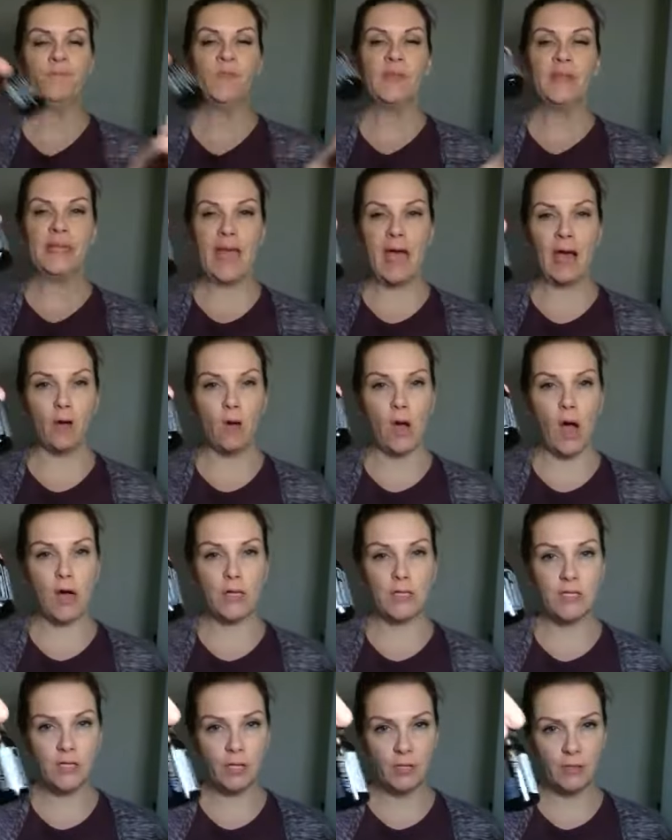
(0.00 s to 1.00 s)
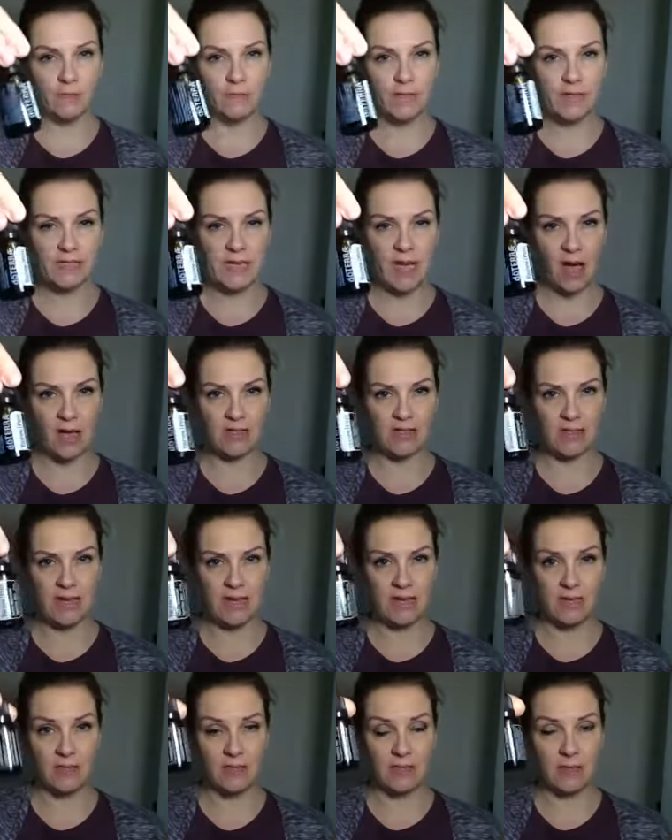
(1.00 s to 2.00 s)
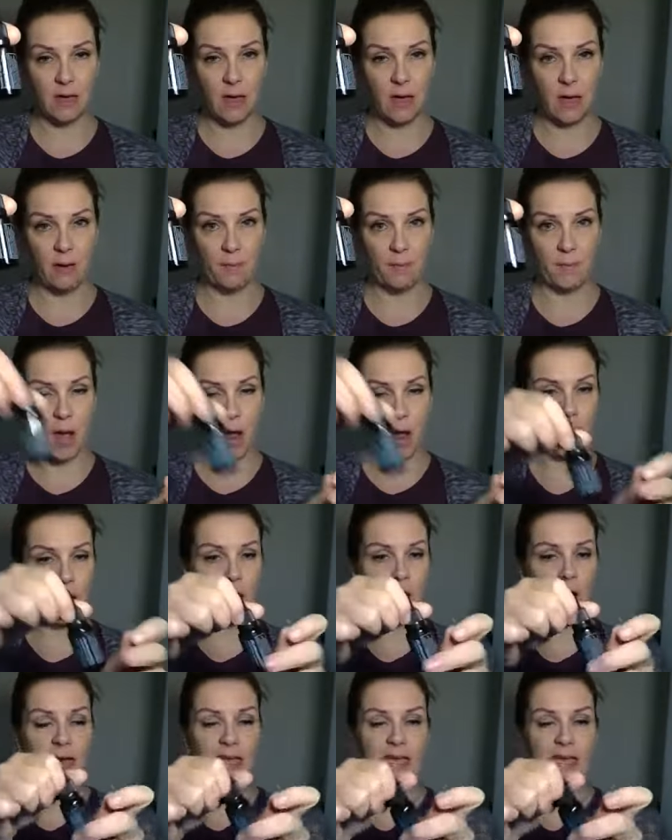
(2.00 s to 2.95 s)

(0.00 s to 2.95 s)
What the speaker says: Now, certain viscosities are